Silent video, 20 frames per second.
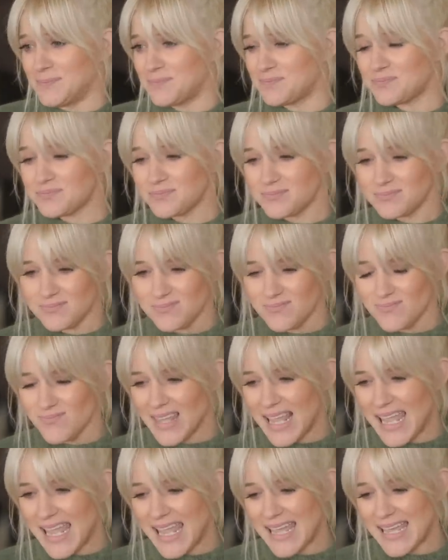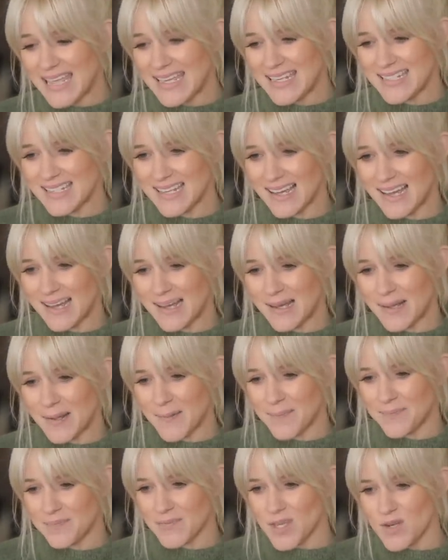yeah right and
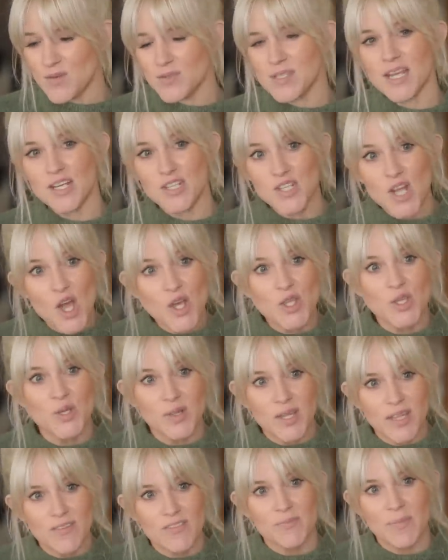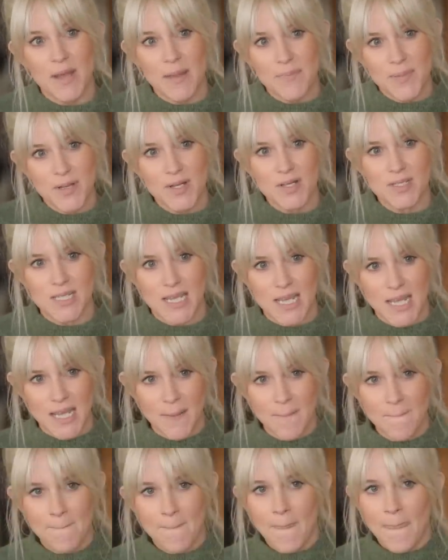um, he was like no you live in my
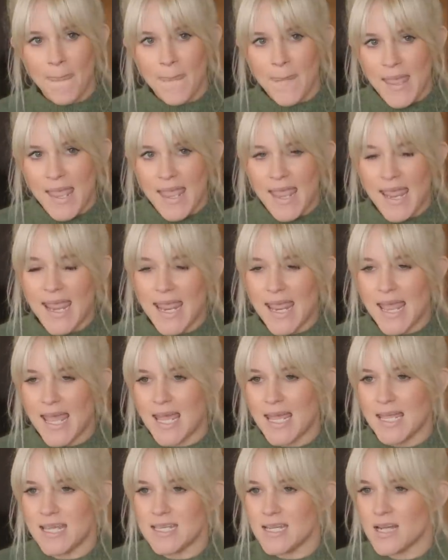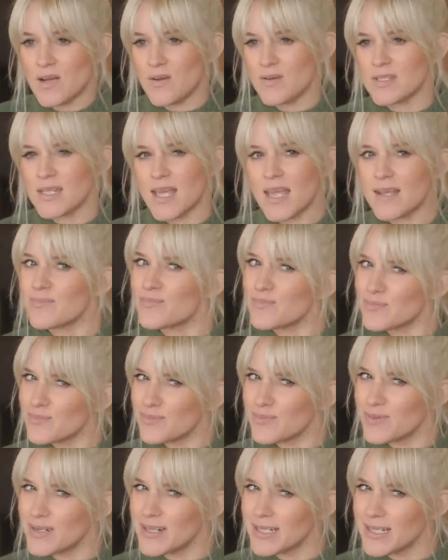building and i was like
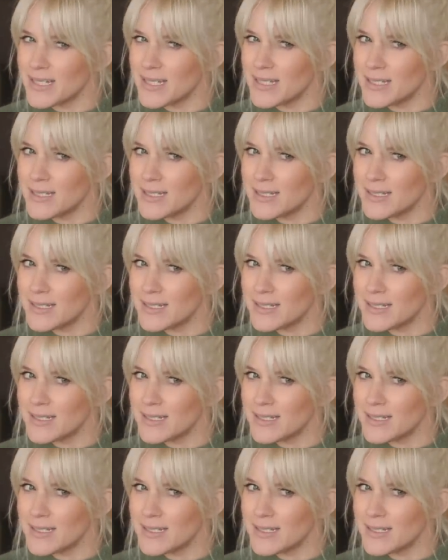really